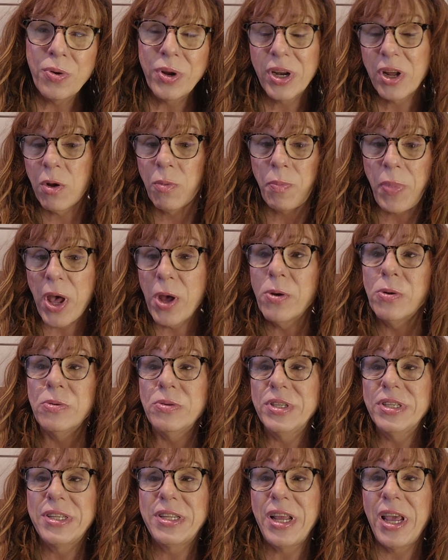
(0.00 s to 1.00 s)
and I'll
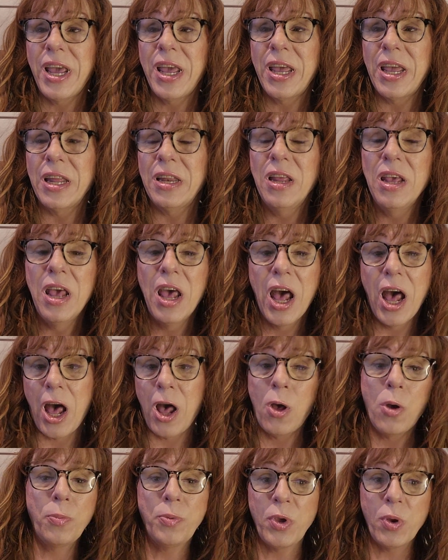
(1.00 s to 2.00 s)
post, and I
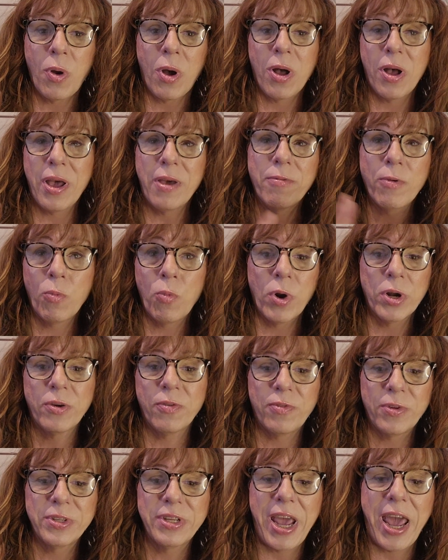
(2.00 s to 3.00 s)
hope you all have a
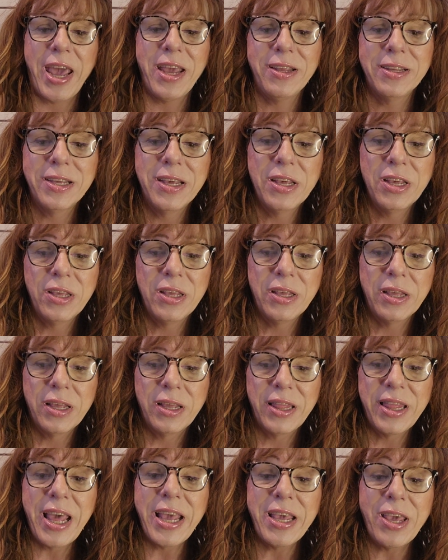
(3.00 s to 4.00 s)
wonderful day.
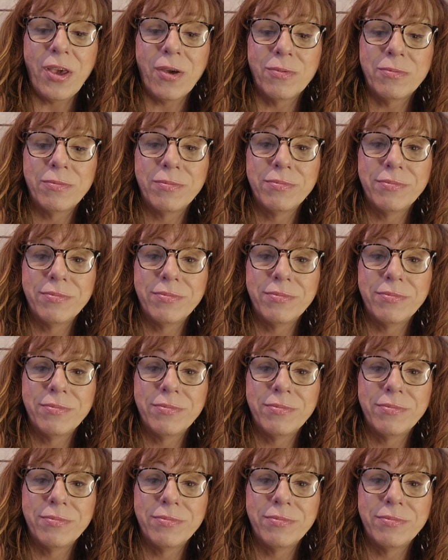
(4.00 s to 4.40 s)
Thank you.